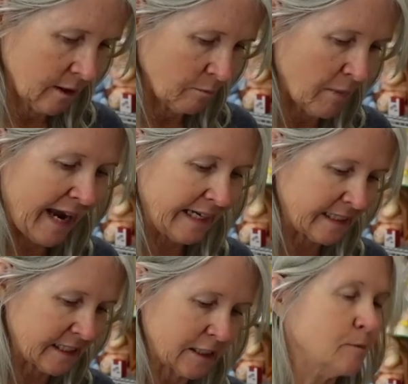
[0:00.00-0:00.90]
Made
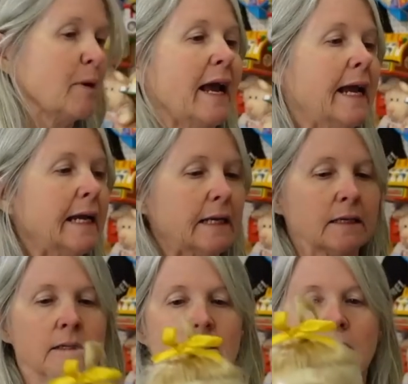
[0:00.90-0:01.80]
in
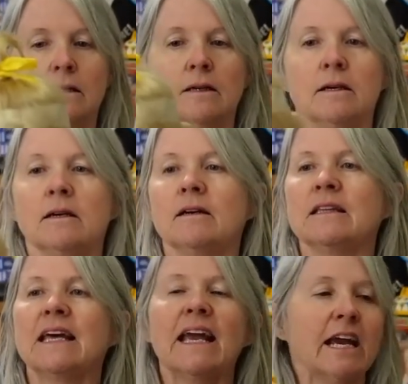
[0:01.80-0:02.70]
Spain.
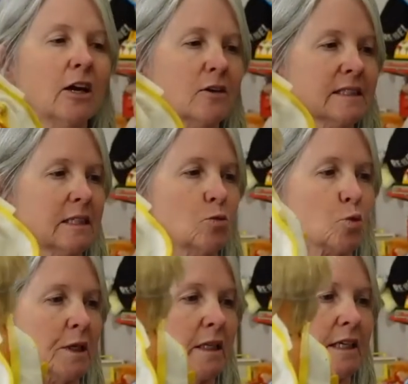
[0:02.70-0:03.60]
The hair is in
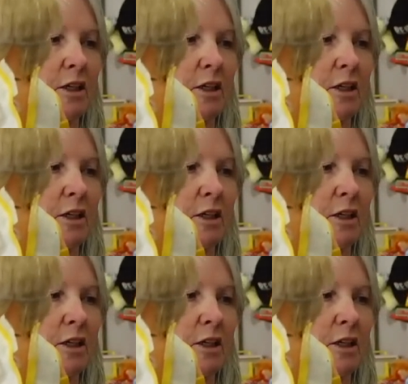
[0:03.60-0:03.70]
really